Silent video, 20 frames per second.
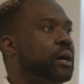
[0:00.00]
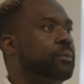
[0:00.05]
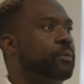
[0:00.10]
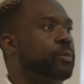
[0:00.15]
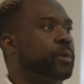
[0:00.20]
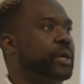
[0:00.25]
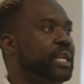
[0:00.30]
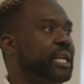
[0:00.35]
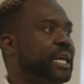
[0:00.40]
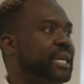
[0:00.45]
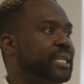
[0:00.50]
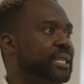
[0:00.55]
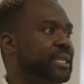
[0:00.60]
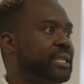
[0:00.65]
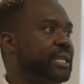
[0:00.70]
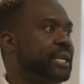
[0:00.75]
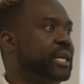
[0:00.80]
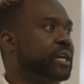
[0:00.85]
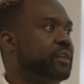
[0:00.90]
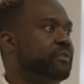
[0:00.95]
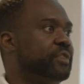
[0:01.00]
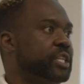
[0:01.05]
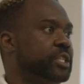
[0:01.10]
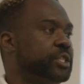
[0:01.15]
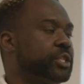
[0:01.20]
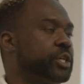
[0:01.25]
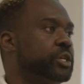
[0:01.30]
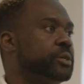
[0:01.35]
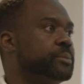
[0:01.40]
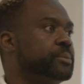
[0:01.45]
We like to think of it in
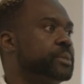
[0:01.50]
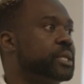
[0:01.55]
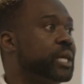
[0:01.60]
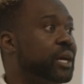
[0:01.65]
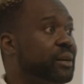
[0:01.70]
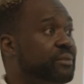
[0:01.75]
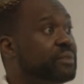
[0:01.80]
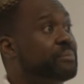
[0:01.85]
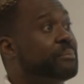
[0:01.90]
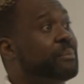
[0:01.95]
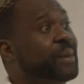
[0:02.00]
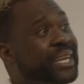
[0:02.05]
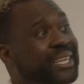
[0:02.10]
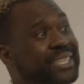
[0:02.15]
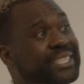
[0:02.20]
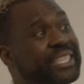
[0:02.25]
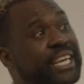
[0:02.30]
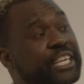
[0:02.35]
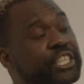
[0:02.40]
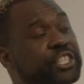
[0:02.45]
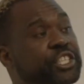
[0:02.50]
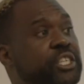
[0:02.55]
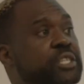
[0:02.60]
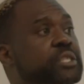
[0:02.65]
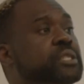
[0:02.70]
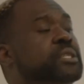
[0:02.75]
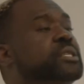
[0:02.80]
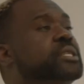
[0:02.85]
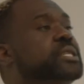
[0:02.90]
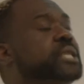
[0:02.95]
terms of a
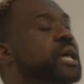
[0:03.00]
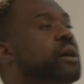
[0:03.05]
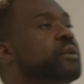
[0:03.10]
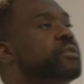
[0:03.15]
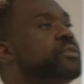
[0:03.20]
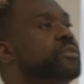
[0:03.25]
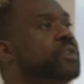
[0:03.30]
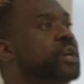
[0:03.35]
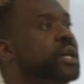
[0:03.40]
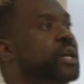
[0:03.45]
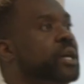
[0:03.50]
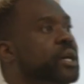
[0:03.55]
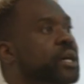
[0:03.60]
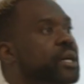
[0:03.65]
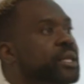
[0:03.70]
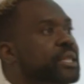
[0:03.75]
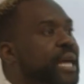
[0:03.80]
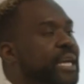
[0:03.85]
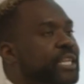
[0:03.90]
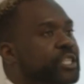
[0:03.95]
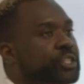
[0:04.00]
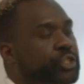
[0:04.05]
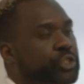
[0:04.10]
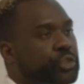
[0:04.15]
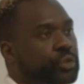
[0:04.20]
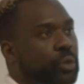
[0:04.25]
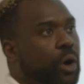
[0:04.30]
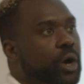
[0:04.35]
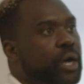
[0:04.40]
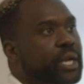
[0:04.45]
meditation itself that is
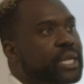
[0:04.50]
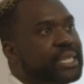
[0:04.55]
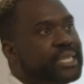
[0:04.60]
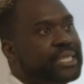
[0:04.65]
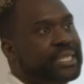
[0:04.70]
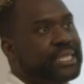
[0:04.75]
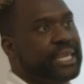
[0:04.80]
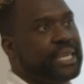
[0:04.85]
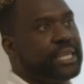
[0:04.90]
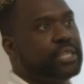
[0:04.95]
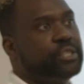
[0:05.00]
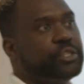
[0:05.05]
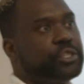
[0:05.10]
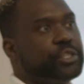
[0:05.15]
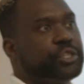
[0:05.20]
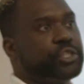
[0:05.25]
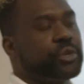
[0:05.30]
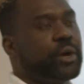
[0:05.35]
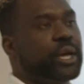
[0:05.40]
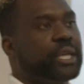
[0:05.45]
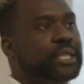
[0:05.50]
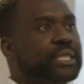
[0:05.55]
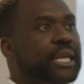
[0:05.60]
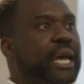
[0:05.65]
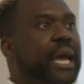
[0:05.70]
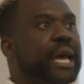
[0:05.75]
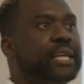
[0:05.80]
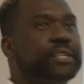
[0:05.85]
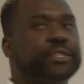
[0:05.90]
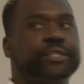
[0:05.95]
drawing us into trying to
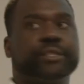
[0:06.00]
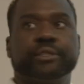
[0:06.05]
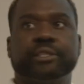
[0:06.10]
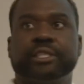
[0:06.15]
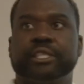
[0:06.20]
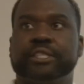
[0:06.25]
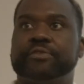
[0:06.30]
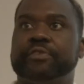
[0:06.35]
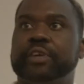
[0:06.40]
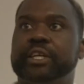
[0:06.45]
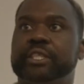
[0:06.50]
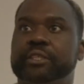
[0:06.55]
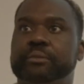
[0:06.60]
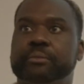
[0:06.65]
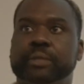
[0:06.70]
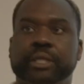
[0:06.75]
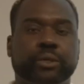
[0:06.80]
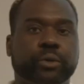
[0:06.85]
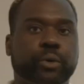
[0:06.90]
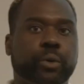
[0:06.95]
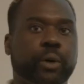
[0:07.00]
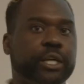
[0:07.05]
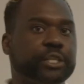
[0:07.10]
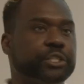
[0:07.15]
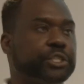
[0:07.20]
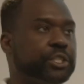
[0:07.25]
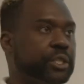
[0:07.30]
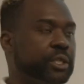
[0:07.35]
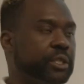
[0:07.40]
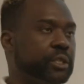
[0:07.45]
answer this fundamental
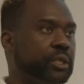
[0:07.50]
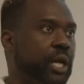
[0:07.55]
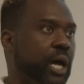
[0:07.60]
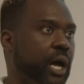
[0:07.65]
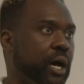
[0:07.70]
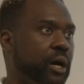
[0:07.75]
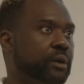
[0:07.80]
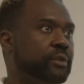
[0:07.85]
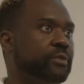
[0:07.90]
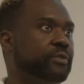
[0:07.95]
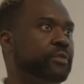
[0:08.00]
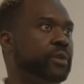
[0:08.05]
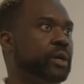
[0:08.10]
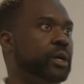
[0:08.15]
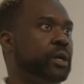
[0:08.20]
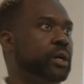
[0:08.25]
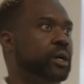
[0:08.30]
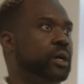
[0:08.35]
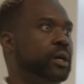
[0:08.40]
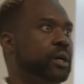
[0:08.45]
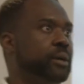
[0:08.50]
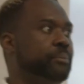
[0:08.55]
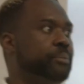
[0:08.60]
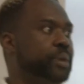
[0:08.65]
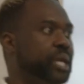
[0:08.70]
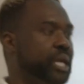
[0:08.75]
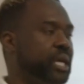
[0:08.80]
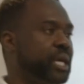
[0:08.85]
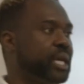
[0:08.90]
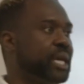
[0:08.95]
question of
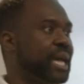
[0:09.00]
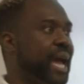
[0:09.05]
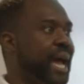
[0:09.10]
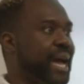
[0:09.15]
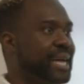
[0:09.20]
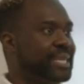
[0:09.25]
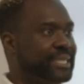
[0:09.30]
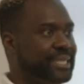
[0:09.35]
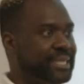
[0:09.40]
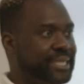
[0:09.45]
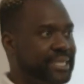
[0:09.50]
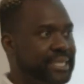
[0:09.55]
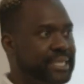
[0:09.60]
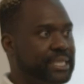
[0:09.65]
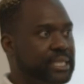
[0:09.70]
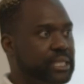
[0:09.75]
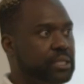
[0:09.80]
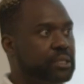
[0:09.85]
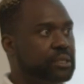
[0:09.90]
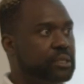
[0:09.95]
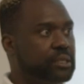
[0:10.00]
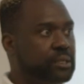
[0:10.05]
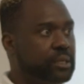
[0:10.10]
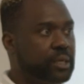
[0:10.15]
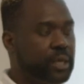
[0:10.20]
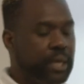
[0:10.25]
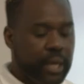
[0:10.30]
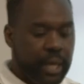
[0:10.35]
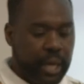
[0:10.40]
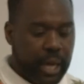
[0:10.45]
being as dissonance.
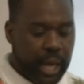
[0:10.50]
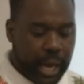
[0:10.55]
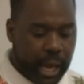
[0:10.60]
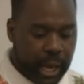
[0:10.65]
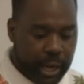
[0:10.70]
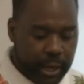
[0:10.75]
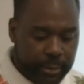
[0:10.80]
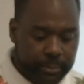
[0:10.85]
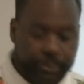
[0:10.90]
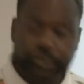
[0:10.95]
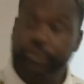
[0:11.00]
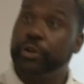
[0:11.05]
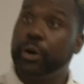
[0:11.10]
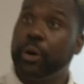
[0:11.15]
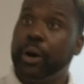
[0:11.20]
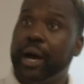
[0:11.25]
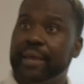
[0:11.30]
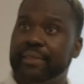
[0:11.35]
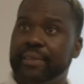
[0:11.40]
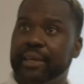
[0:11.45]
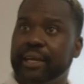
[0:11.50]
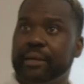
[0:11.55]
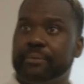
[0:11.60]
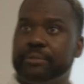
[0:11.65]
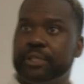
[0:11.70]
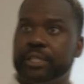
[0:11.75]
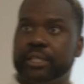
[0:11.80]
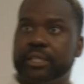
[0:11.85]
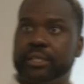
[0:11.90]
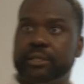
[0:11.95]
So I think I'm
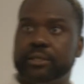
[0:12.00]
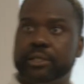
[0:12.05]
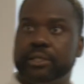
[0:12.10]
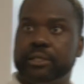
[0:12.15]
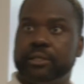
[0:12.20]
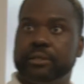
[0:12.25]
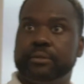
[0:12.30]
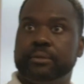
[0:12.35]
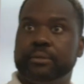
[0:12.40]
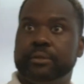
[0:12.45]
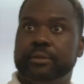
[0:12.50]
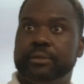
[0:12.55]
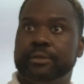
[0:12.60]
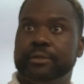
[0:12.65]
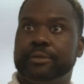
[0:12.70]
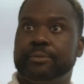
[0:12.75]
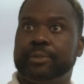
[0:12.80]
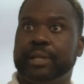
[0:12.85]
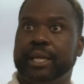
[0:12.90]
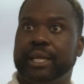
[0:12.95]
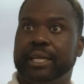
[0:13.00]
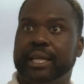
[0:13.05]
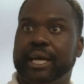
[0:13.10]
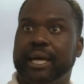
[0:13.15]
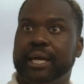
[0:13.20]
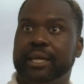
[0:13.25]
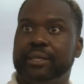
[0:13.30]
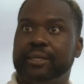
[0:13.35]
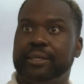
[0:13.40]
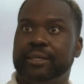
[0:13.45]
just going to play
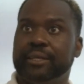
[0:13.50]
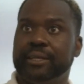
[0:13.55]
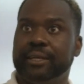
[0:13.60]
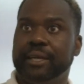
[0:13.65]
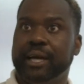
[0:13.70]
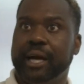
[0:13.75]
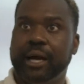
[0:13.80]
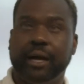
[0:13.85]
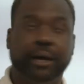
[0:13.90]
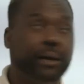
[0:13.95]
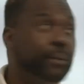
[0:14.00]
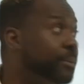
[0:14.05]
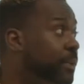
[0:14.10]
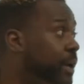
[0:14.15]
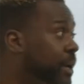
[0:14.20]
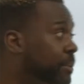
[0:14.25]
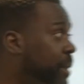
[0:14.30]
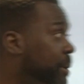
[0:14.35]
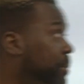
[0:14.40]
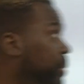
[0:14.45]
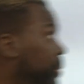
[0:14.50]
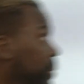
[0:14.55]
that, and maybe